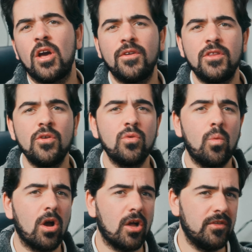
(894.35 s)
continue to
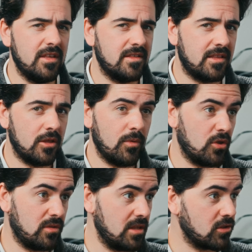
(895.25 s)
work on the settings we
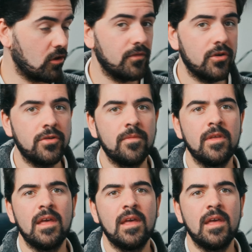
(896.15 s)
just discovered.